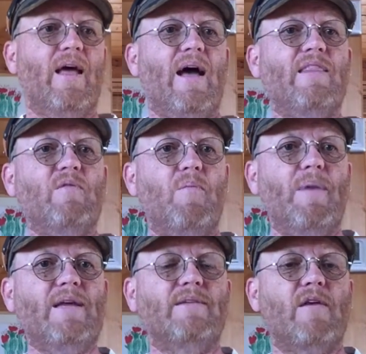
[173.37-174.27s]
And they were
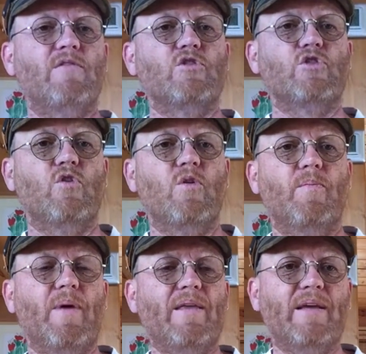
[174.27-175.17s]
met down at the shore
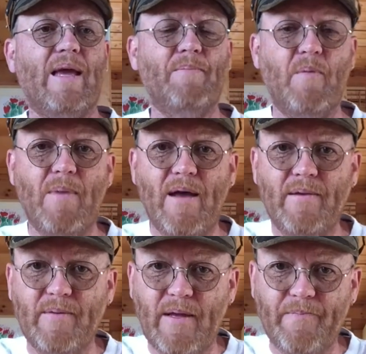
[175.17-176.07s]
by the Kemper
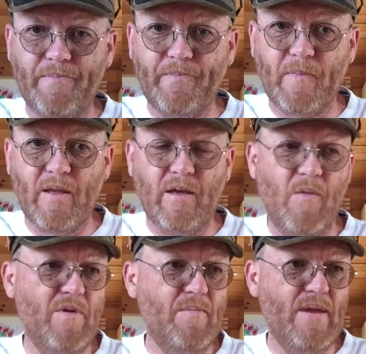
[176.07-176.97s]
man.
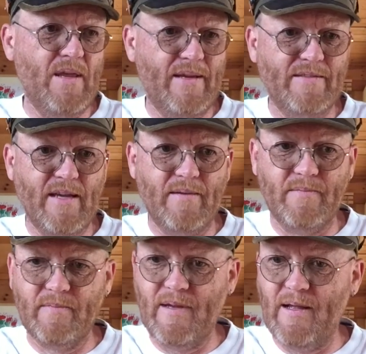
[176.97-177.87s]
"Come with me," he said.
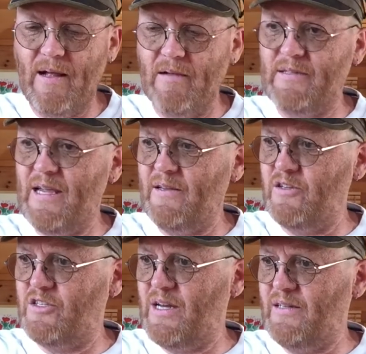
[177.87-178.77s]
"I'll take you
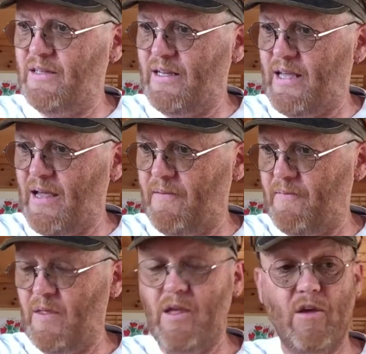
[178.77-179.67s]
straight to the king."
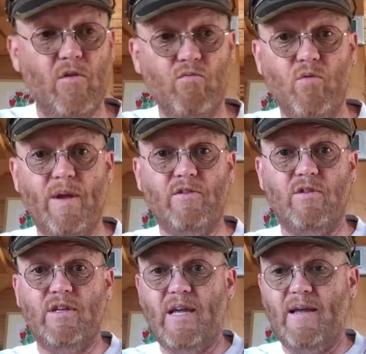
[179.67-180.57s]
They went to
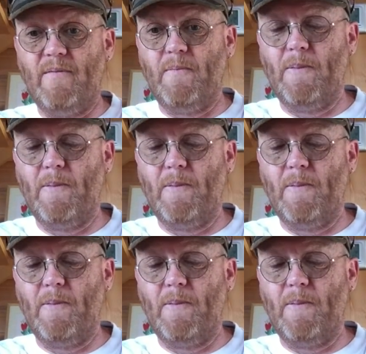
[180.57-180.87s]
the king.